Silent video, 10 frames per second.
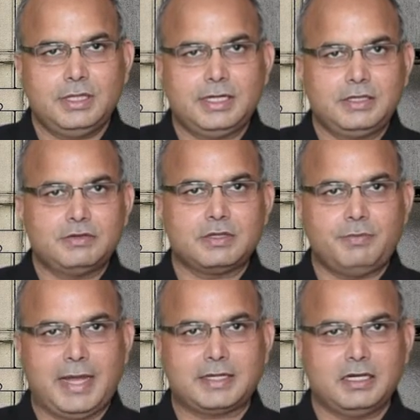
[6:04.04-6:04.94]
that there was a
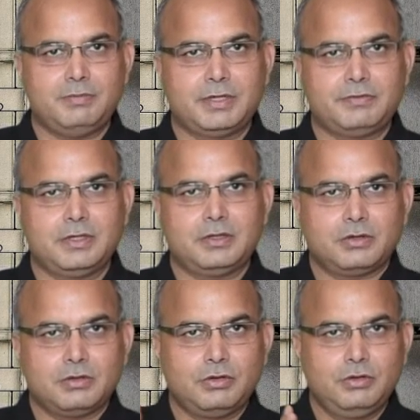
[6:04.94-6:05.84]
battle between
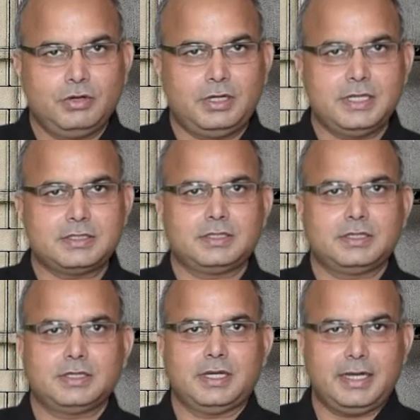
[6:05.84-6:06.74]
goodness
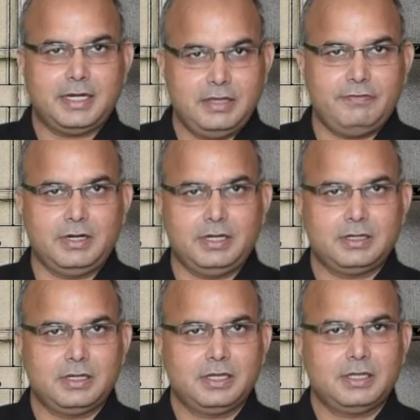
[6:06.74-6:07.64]
and evil,
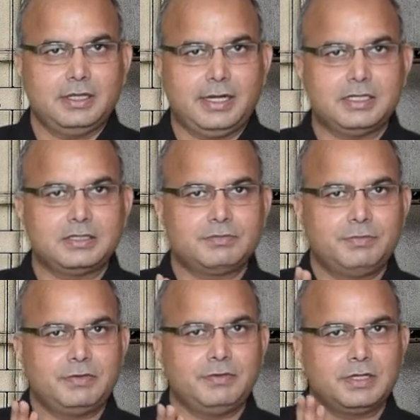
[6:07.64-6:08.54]
that is
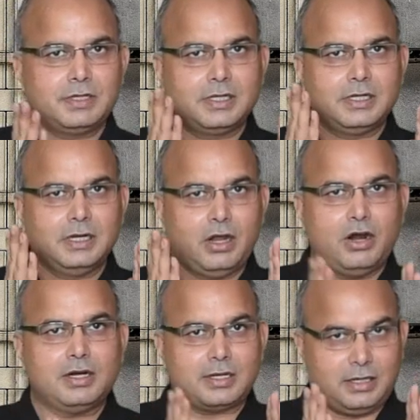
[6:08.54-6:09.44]
between
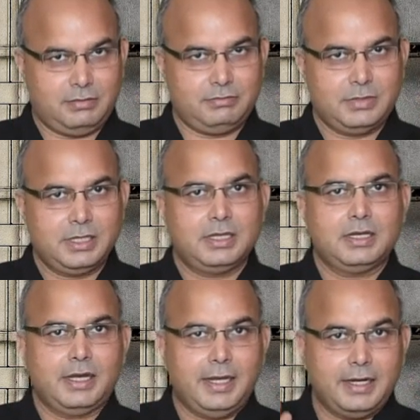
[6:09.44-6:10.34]
Lord Ram
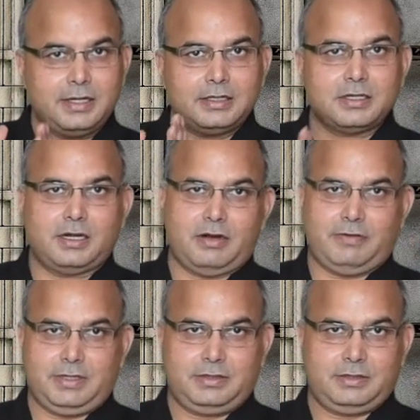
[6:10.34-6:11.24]
and
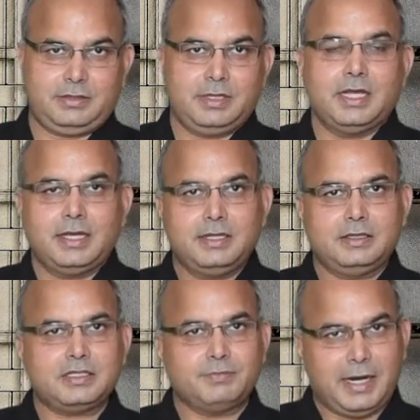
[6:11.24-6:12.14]
Ravan.
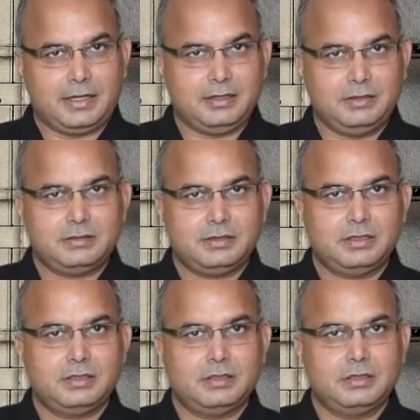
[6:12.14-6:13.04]
In this battle,
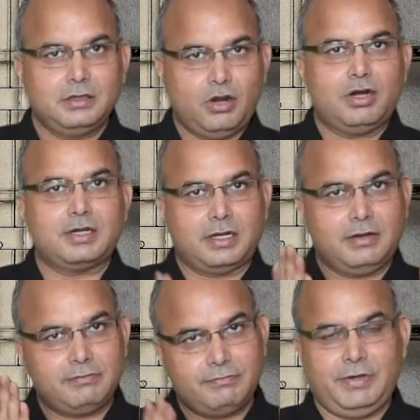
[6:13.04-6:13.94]
Lord
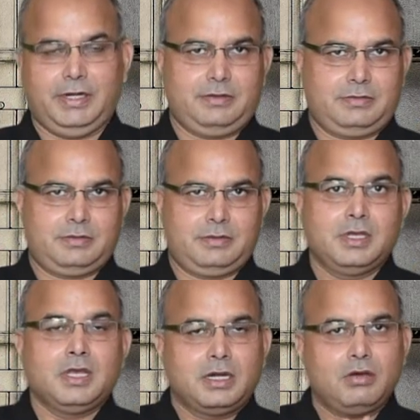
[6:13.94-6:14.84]
Ram win.
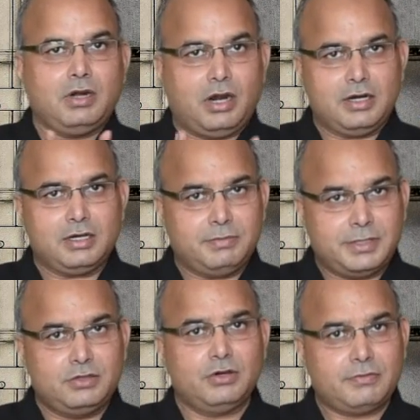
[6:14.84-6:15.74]
Now, Lord Ram
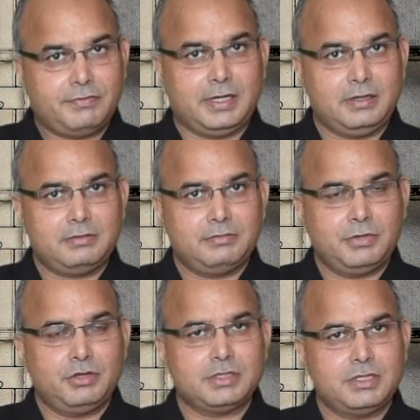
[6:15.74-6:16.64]
did not win
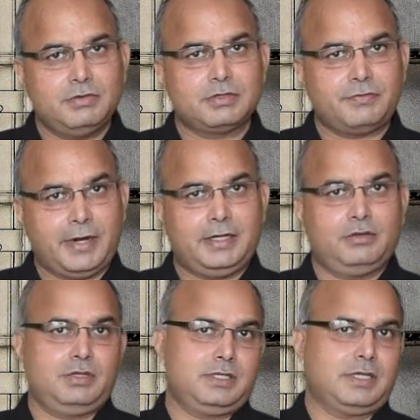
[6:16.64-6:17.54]
because he was fighting
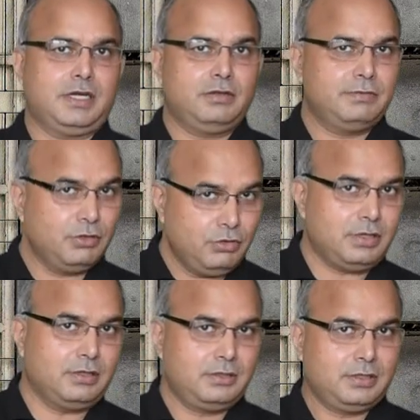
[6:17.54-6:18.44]
on the side of the good.